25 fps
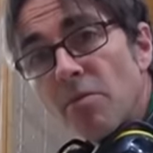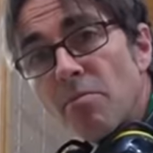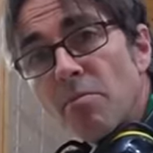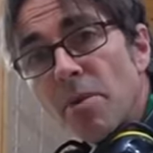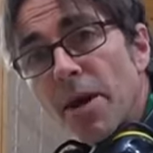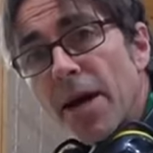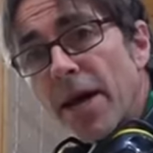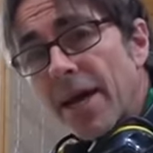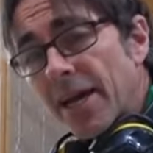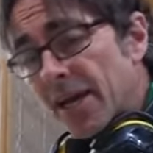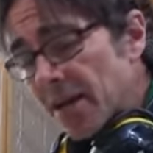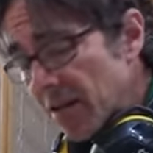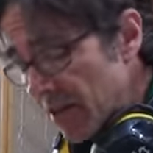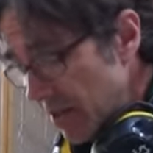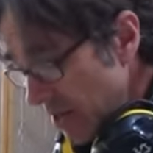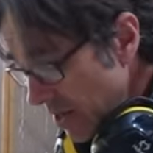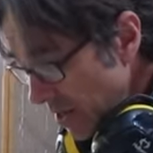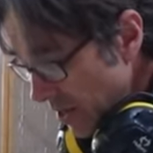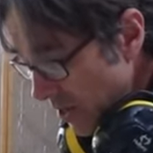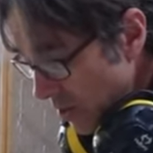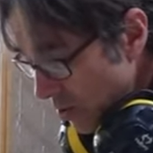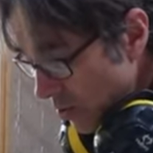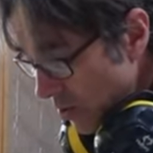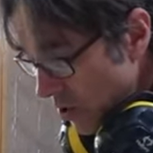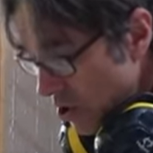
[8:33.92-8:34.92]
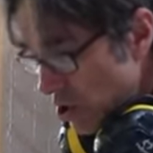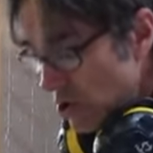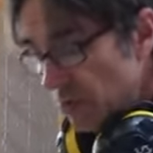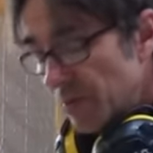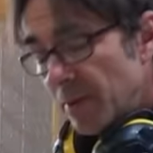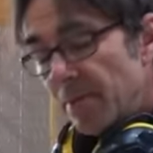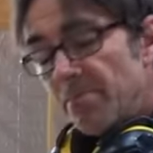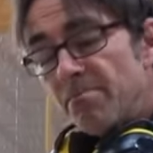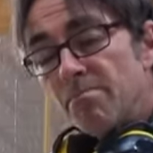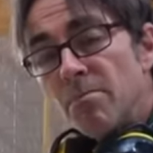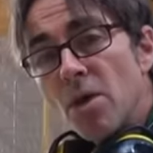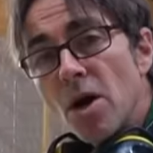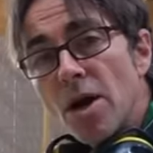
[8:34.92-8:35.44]
the back, which will
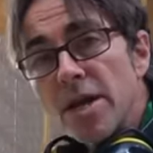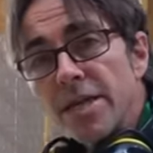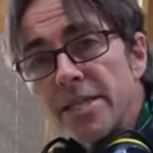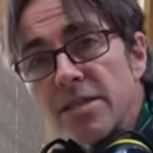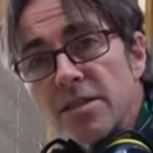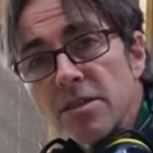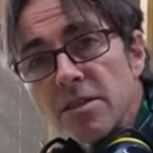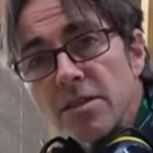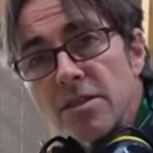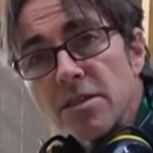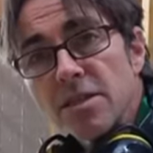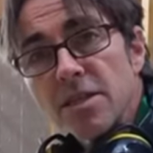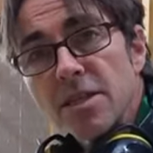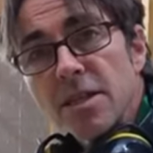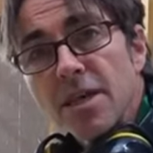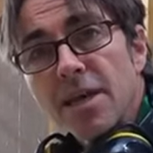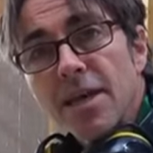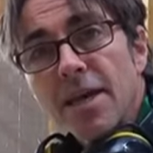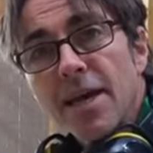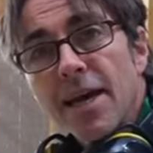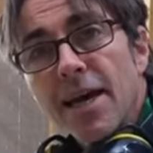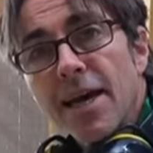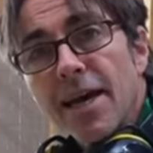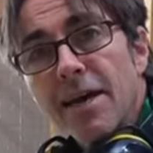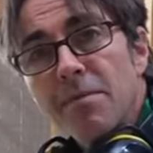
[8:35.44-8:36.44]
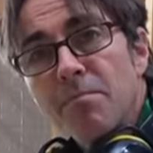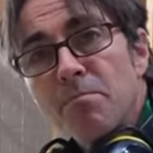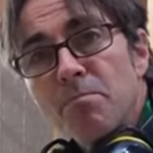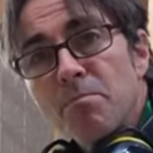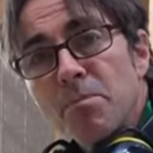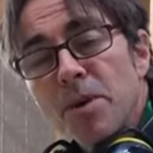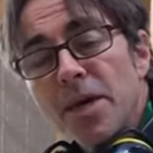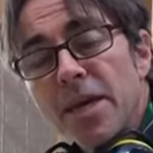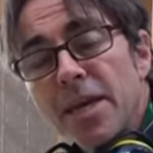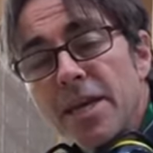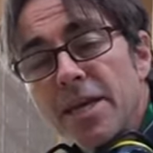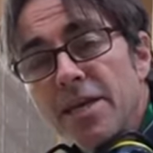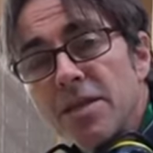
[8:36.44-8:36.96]
be mitered and
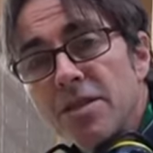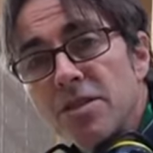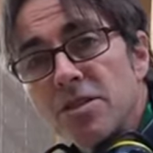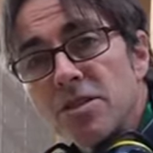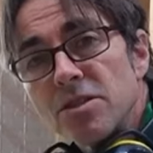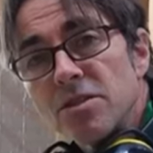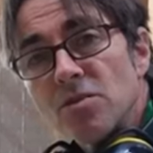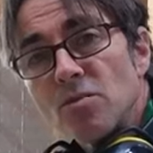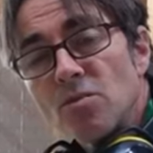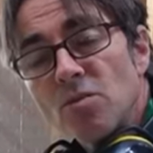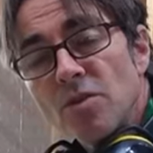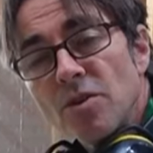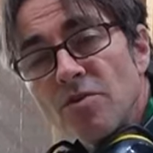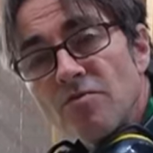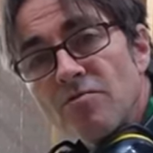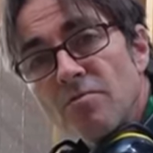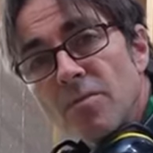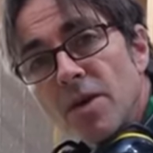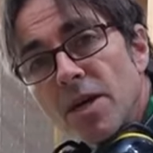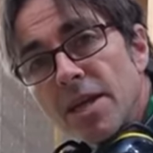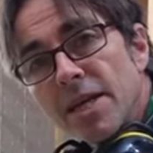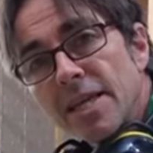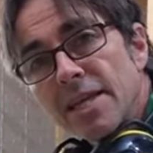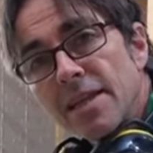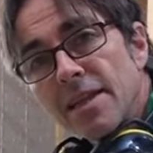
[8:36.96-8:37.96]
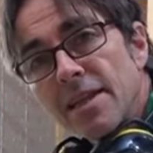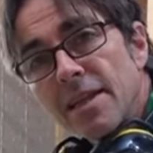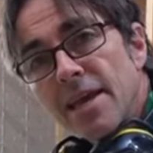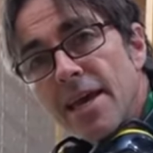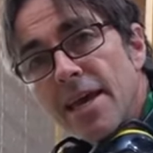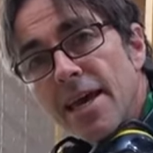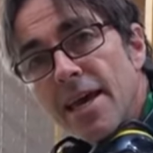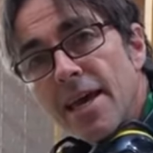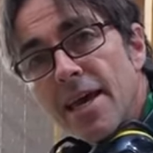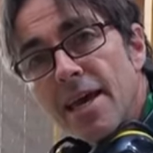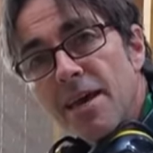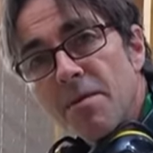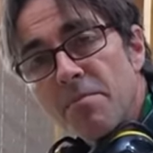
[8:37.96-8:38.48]
pinned with my little
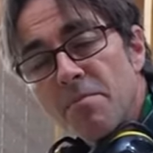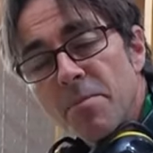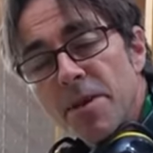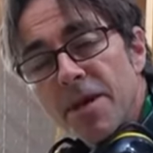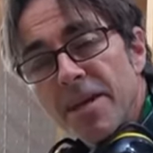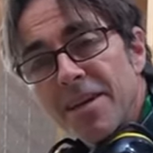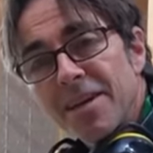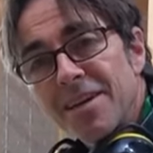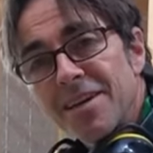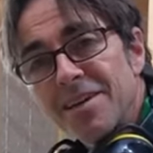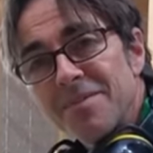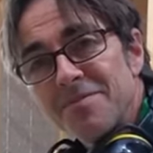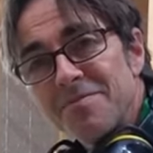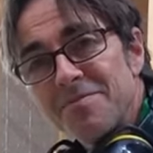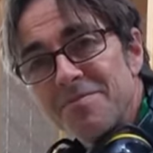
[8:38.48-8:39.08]
air pinner.